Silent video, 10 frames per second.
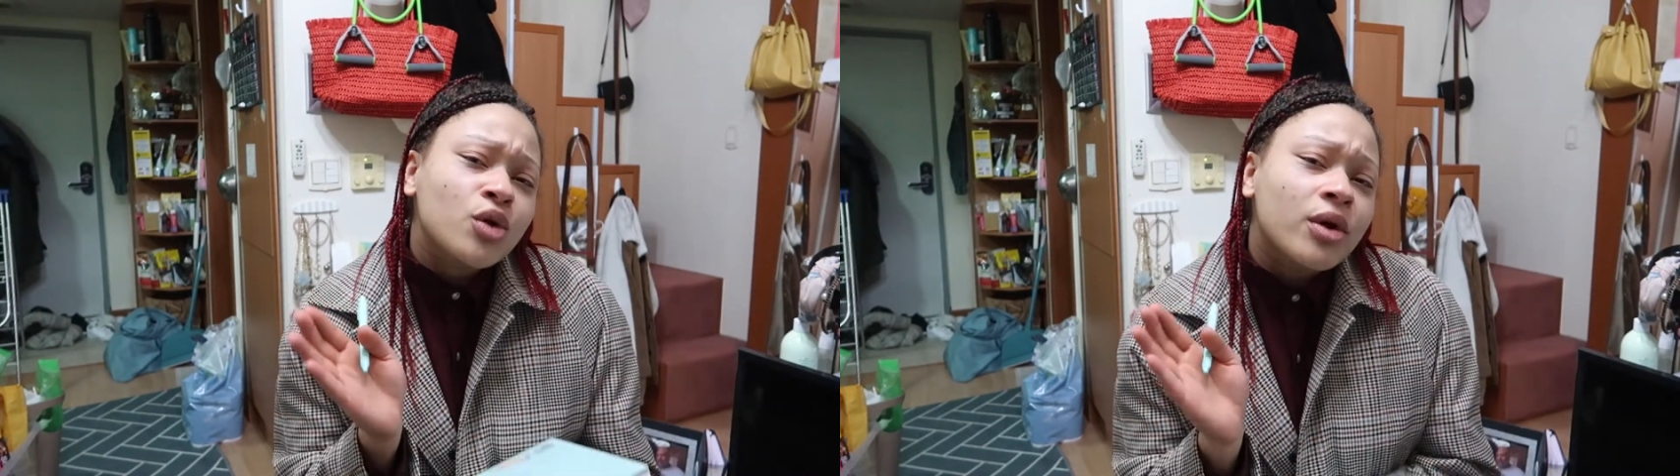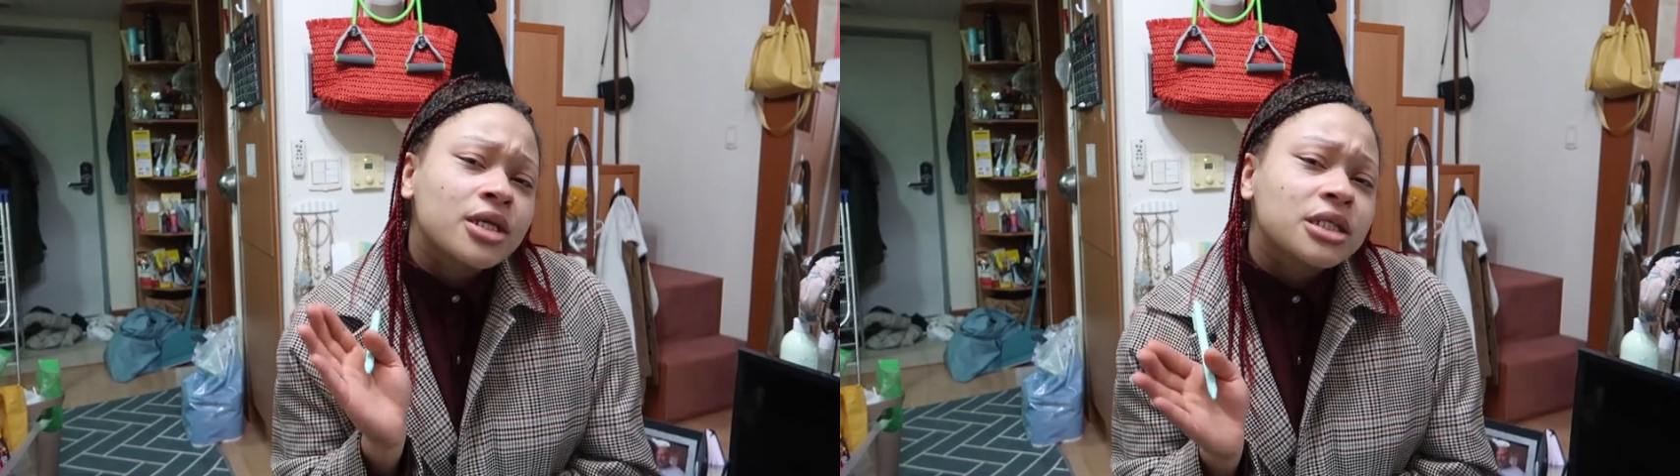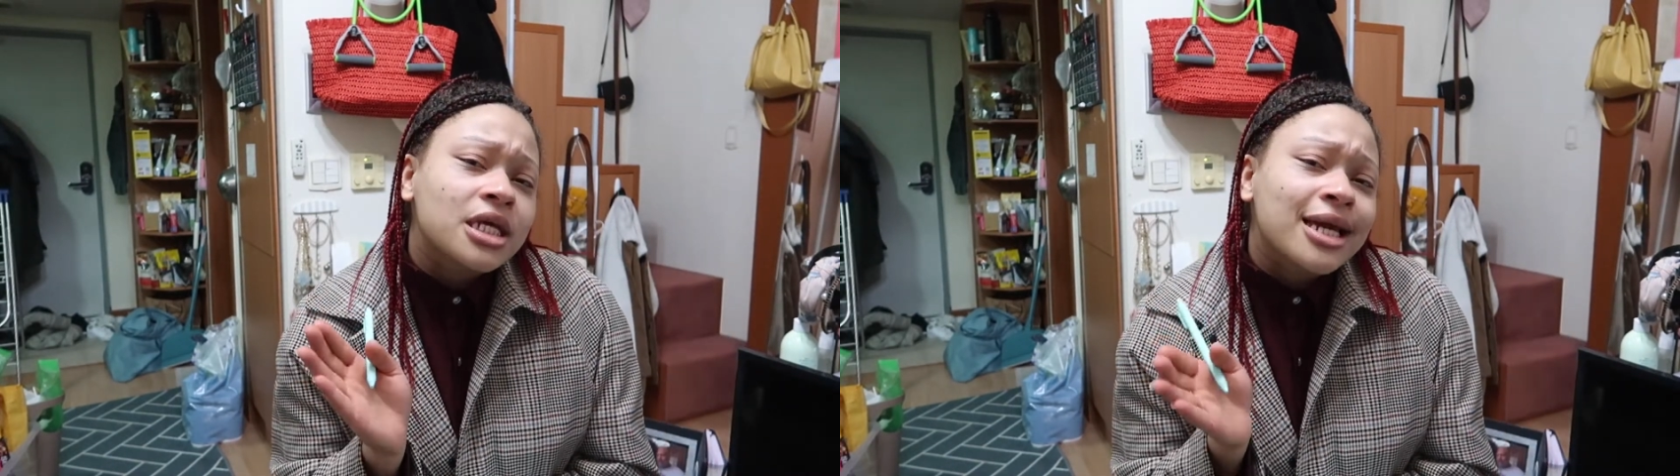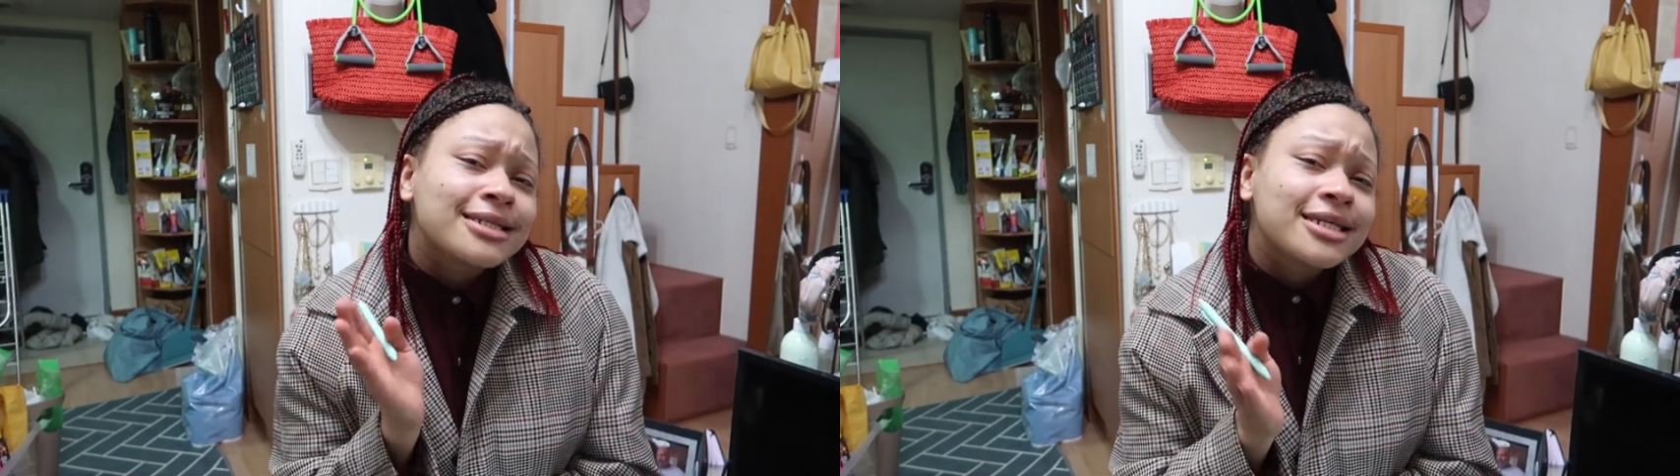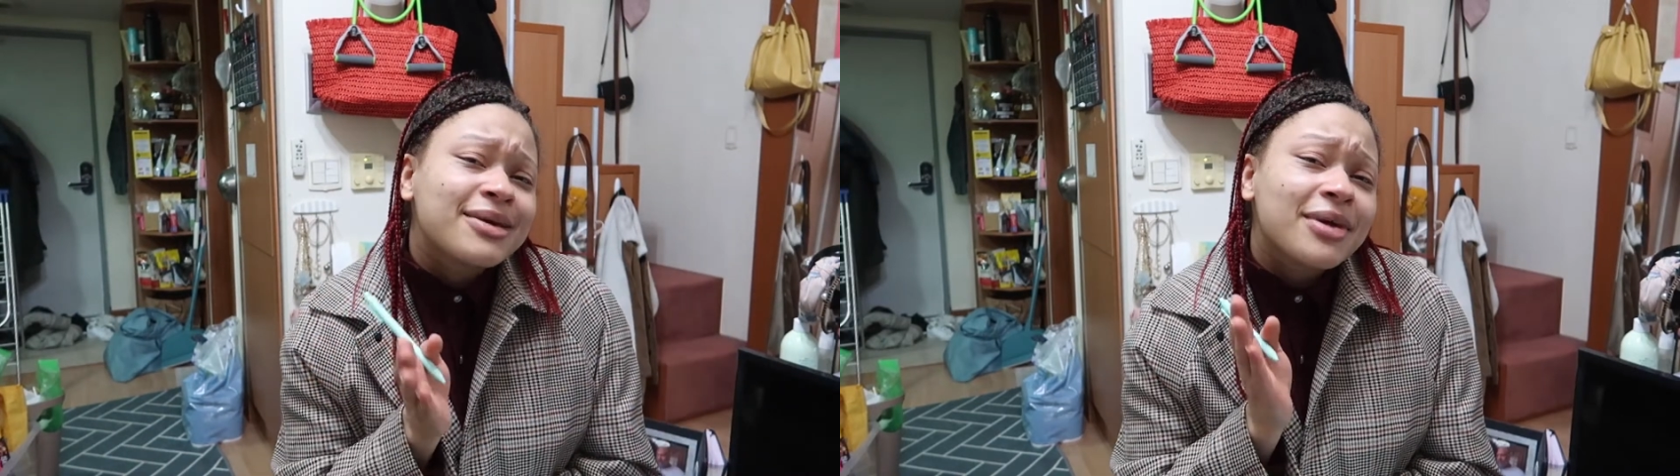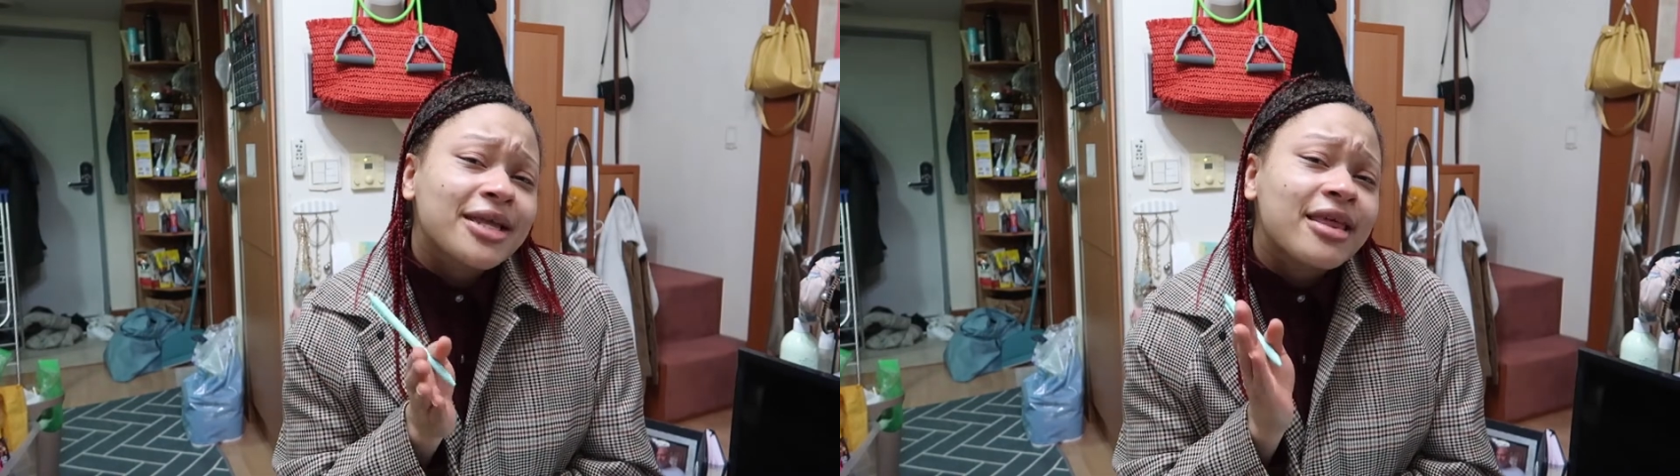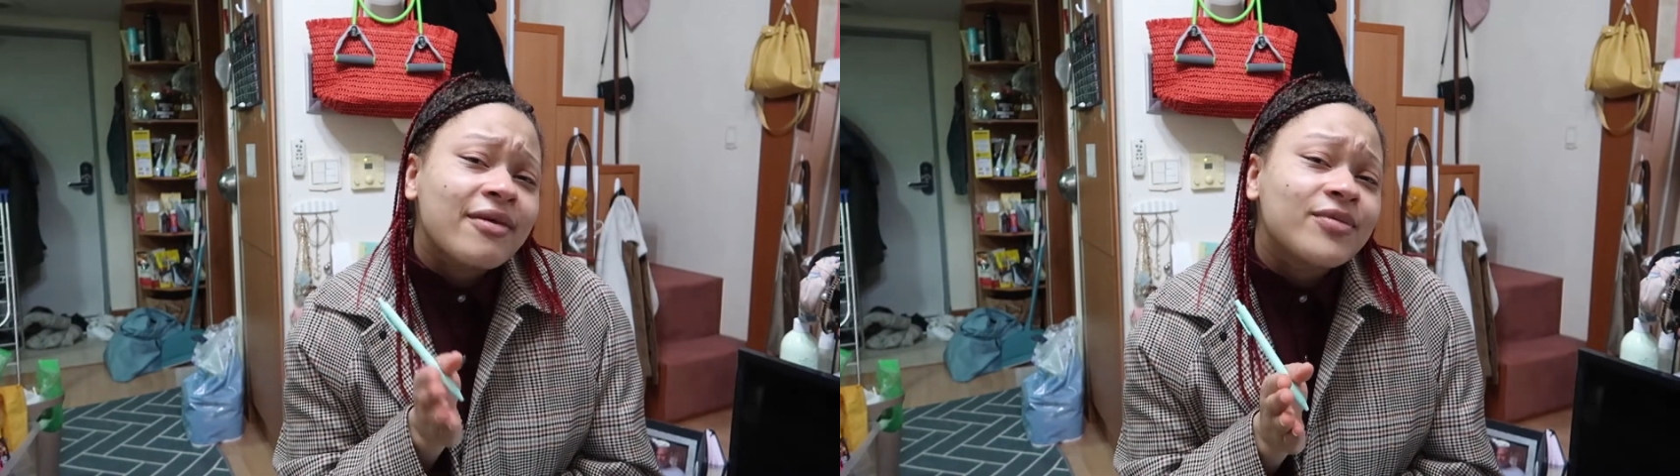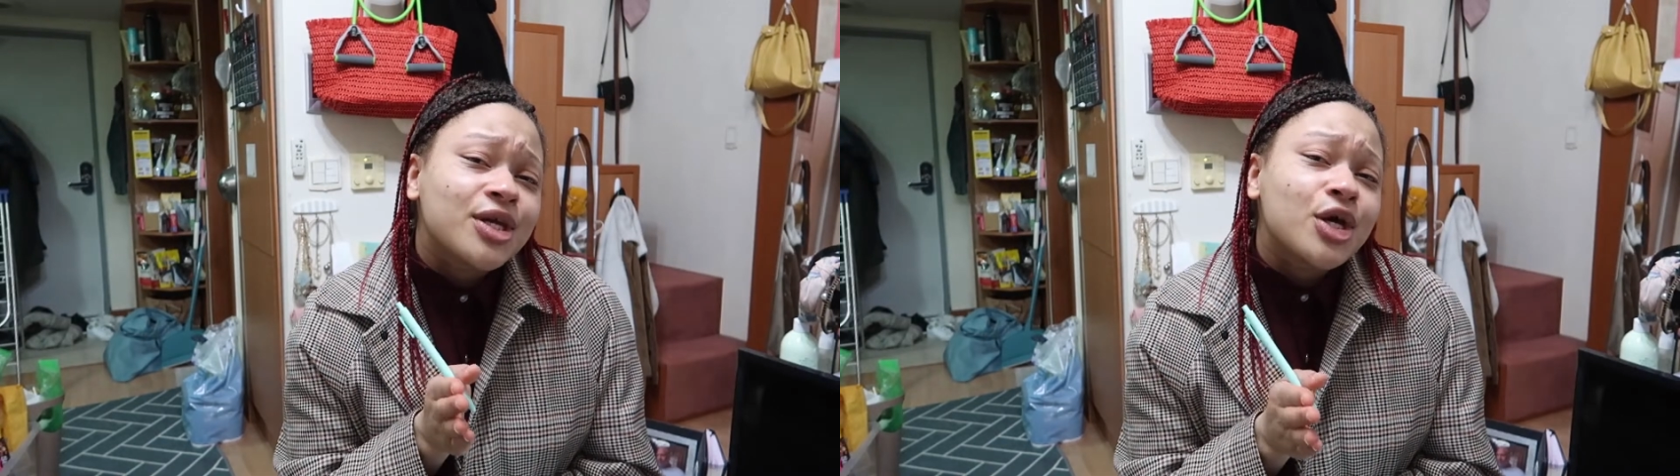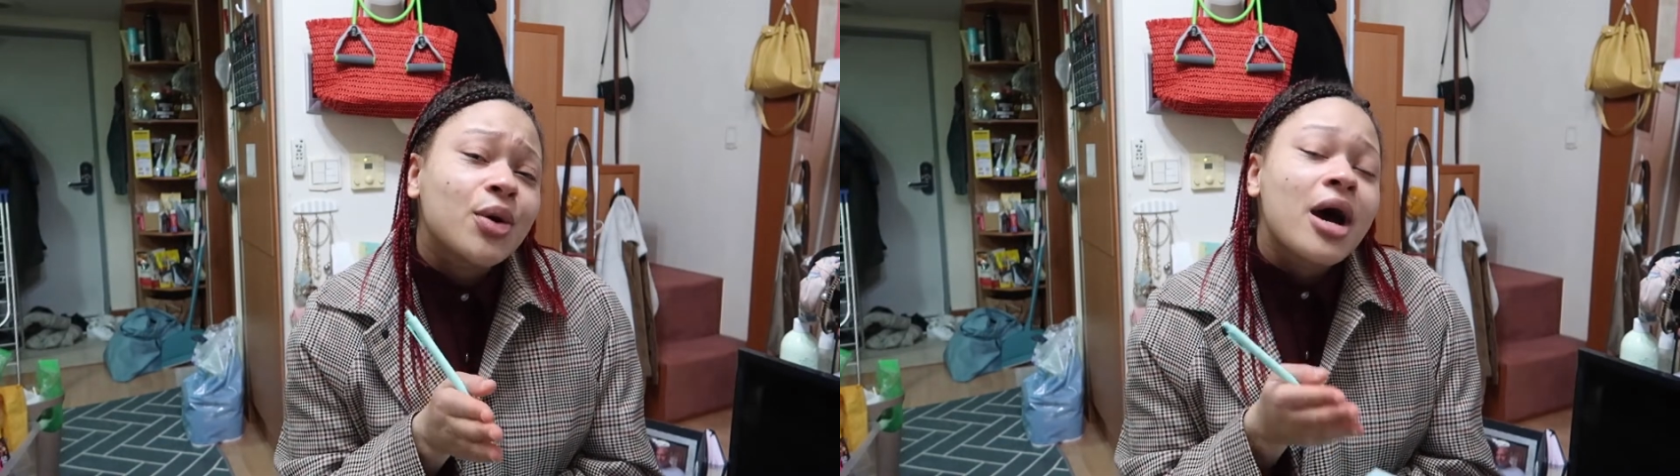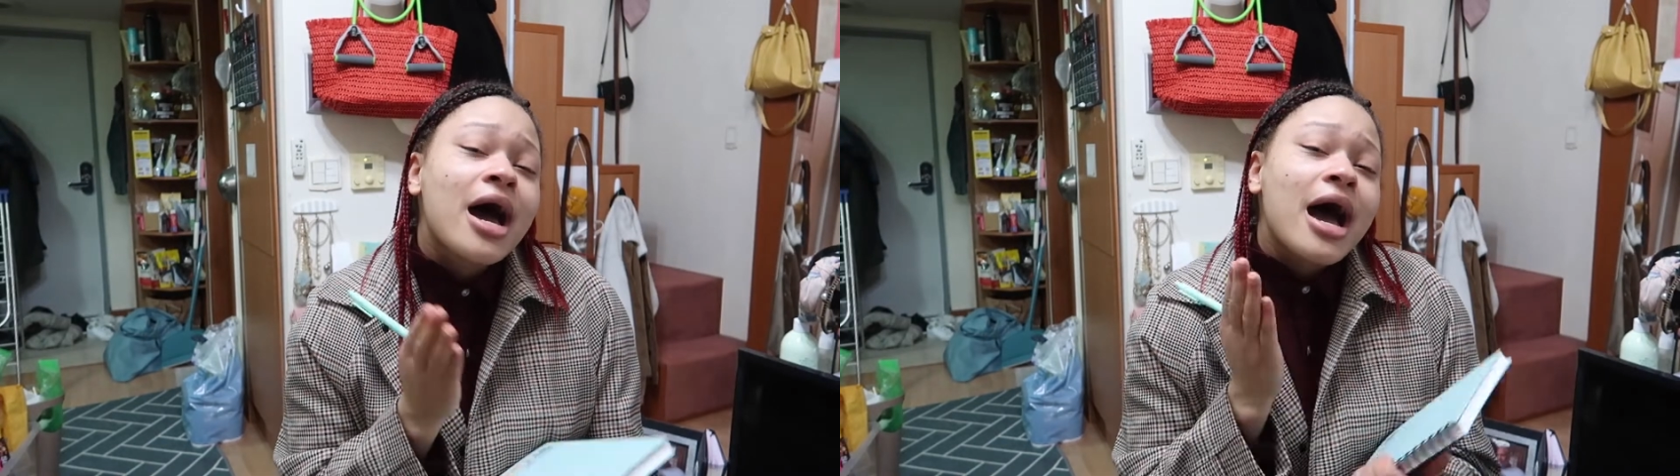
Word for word: you want to see and I didn't make that video,